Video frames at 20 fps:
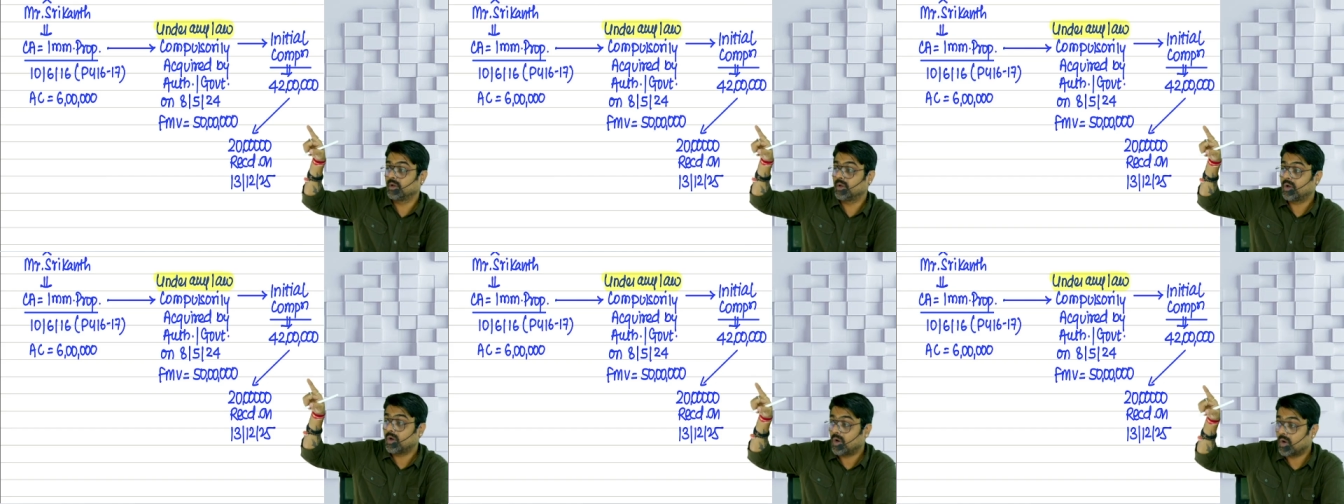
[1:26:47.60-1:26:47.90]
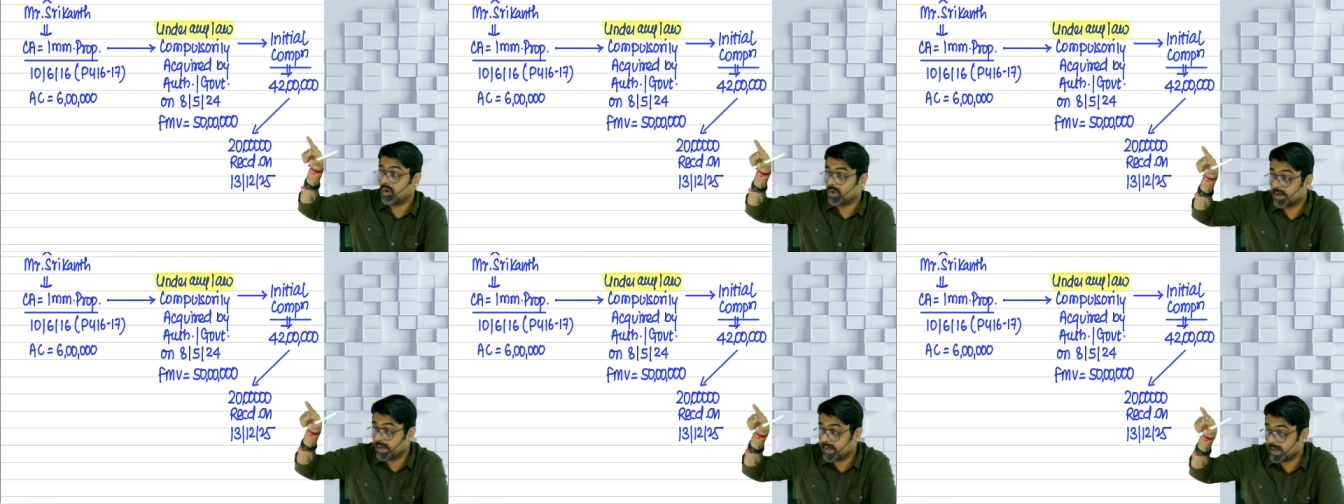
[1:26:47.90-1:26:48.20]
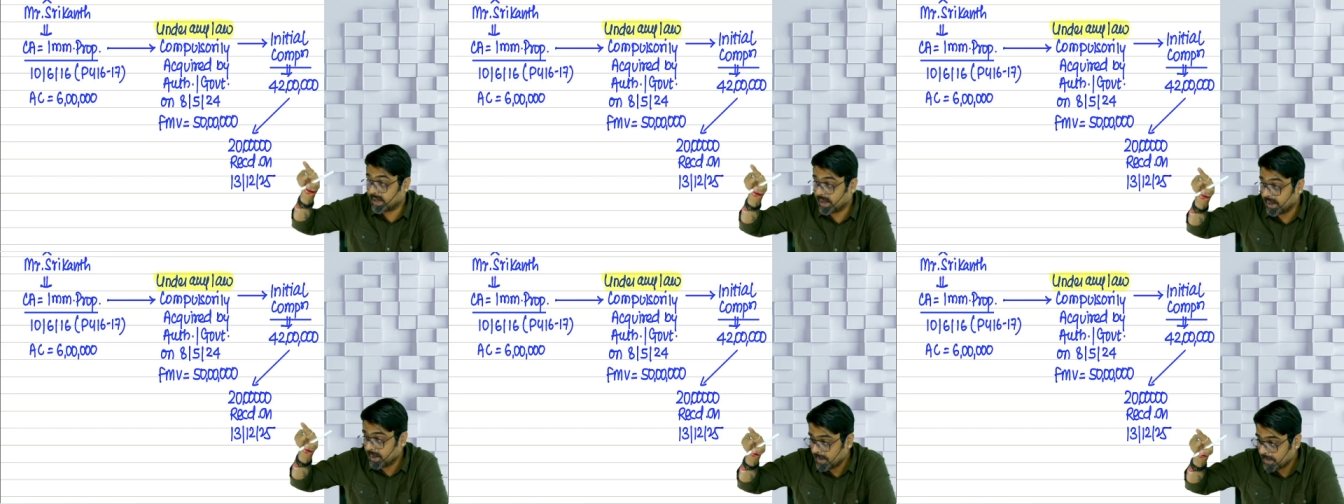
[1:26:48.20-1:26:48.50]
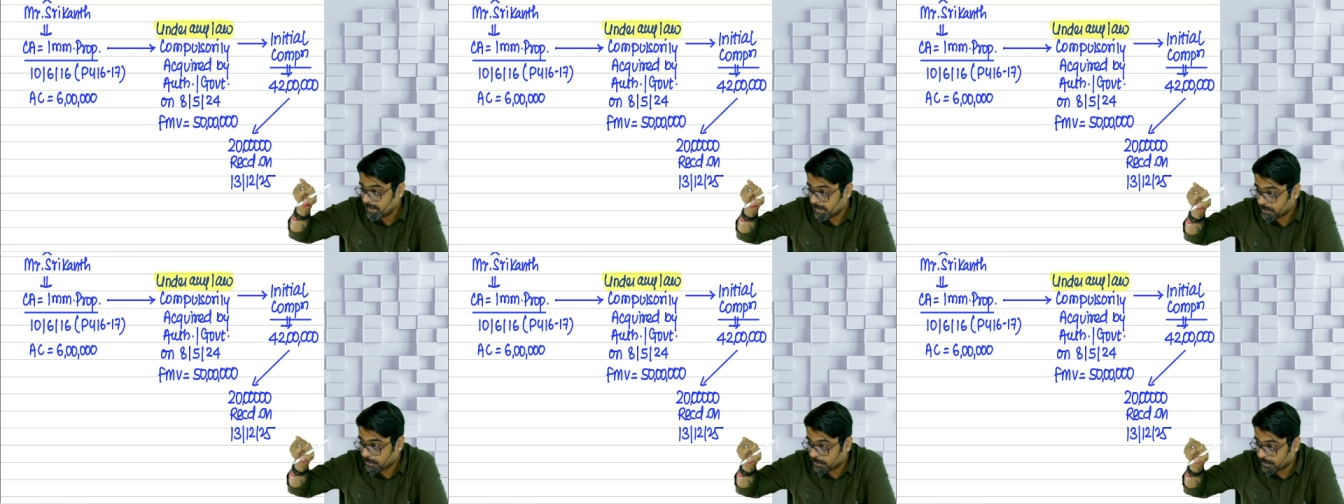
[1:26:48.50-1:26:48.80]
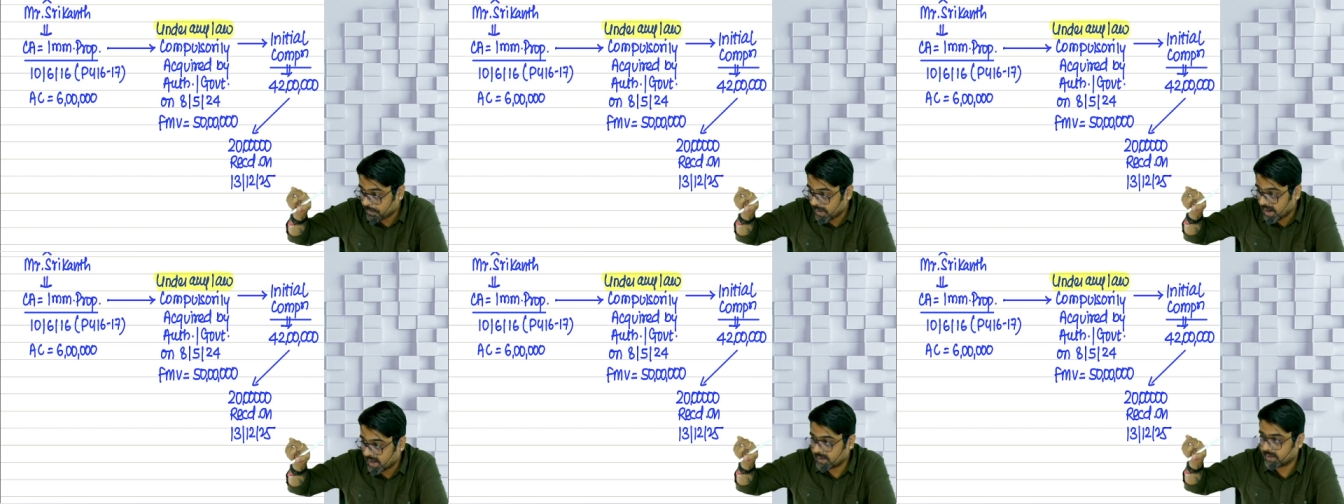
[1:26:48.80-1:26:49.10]
or any
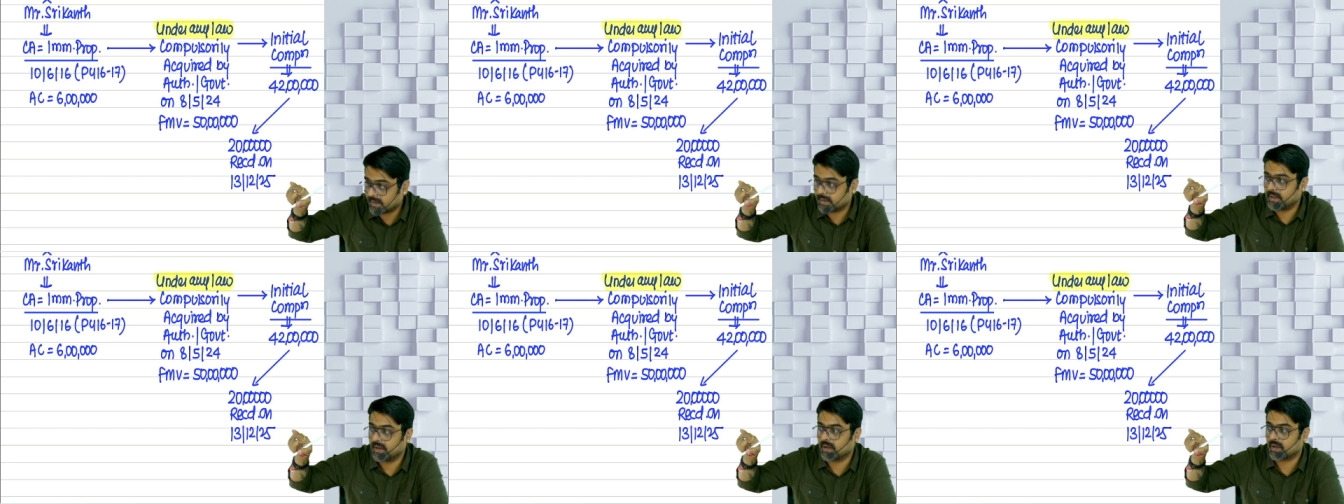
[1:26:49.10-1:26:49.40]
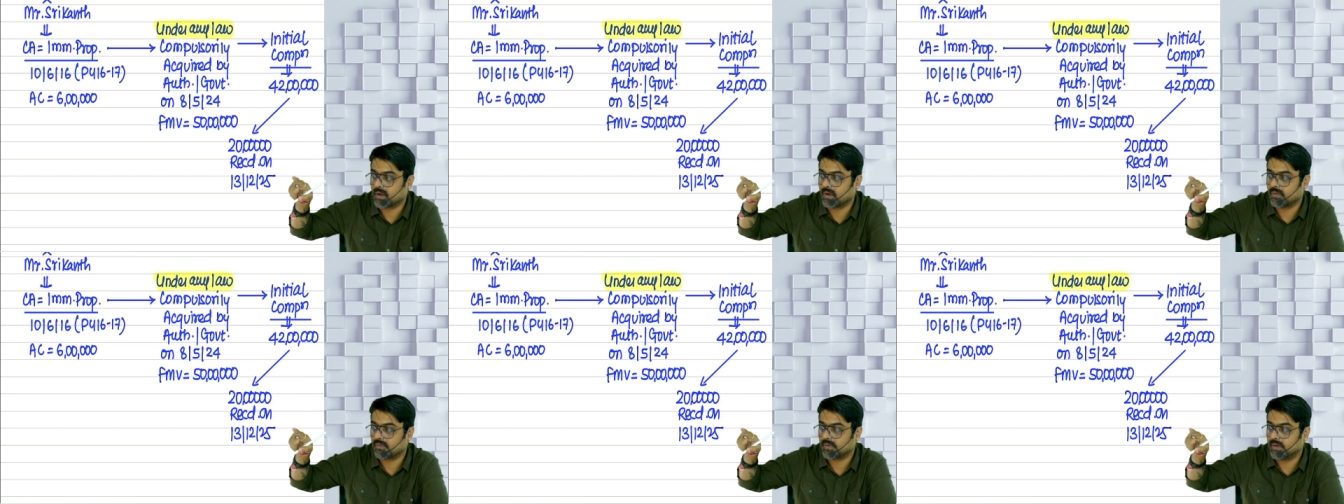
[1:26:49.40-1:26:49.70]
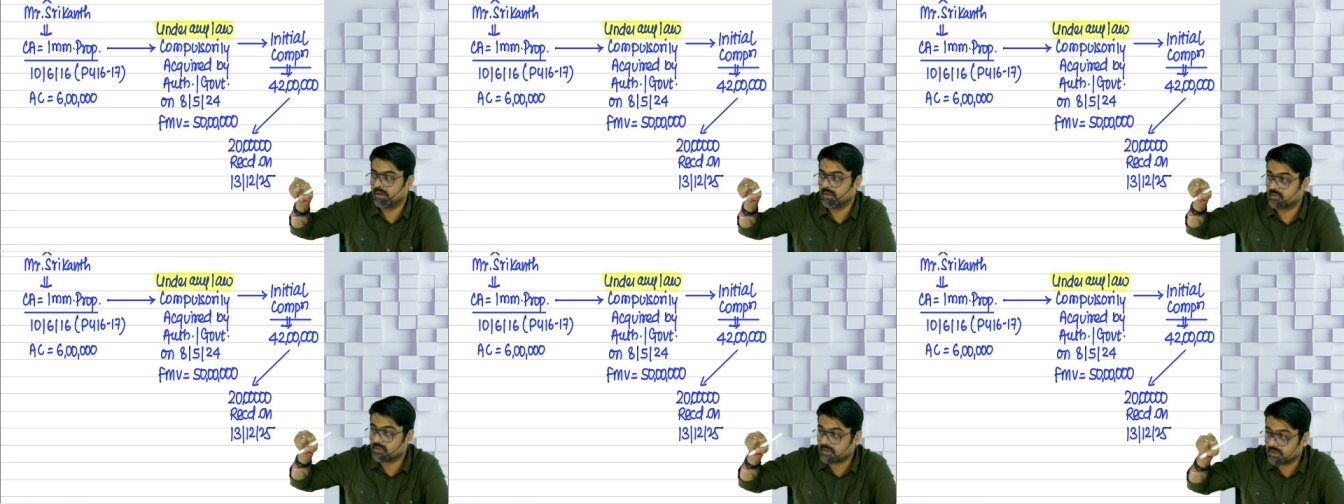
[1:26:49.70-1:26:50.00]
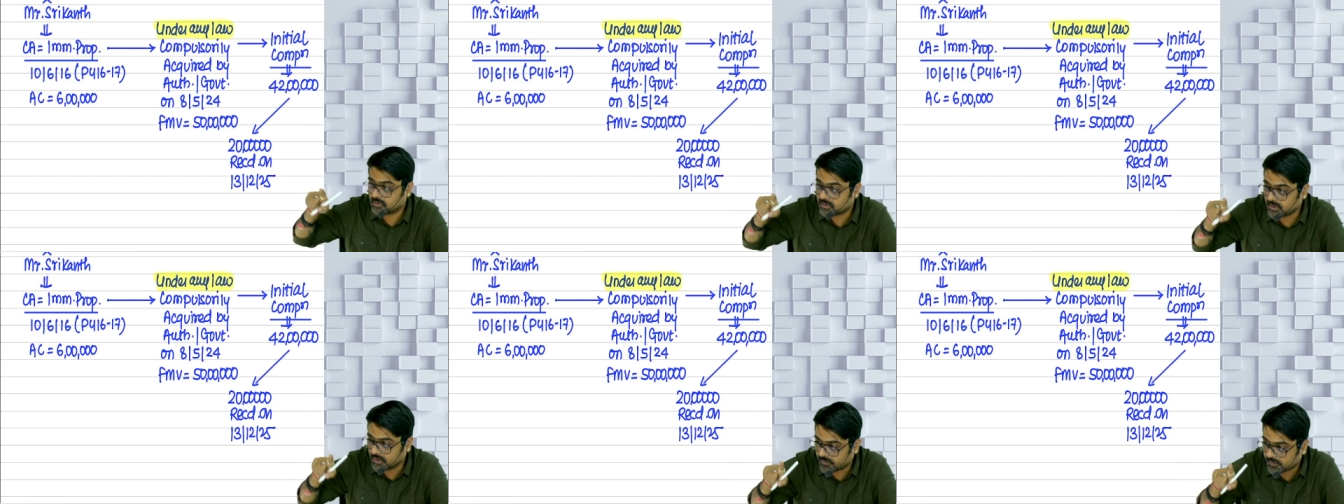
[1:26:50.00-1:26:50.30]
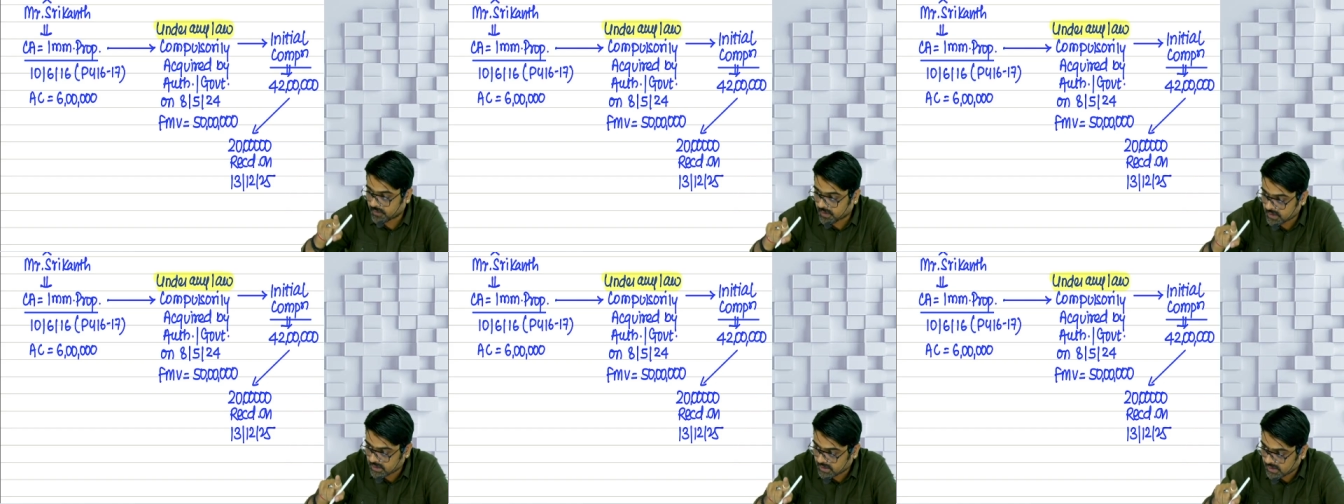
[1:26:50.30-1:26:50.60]
part thereof is received
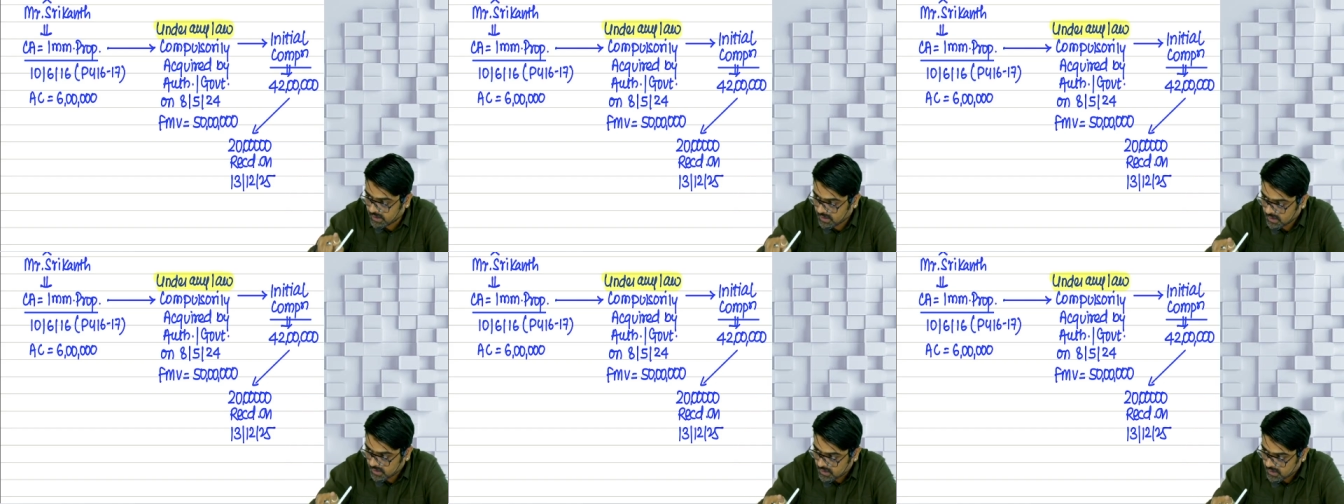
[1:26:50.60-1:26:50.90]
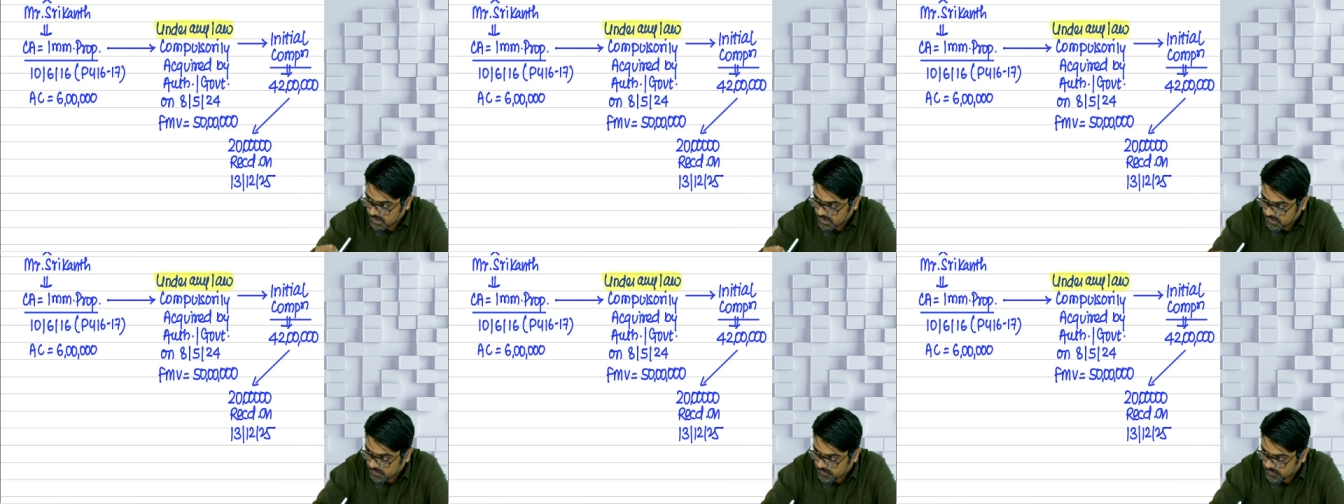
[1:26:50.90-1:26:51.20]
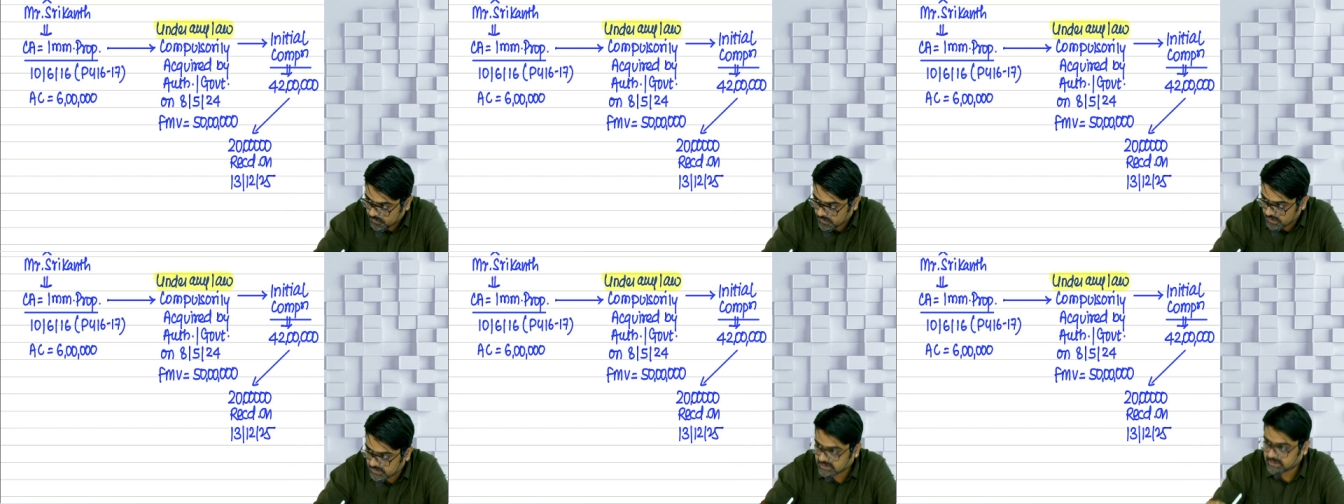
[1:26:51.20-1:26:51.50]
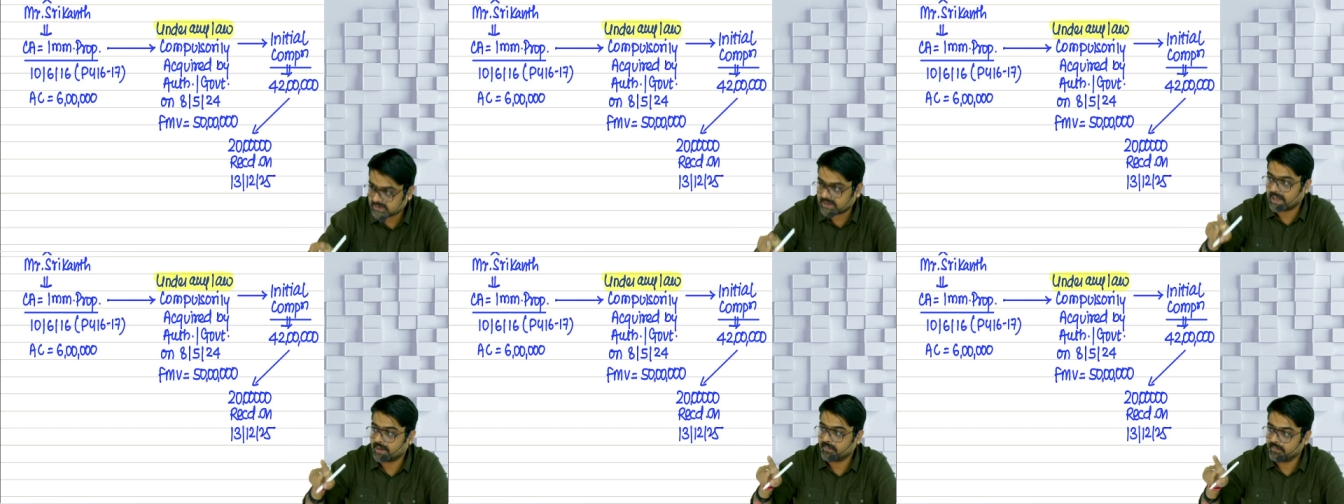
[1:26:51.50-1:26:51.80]
for the first time,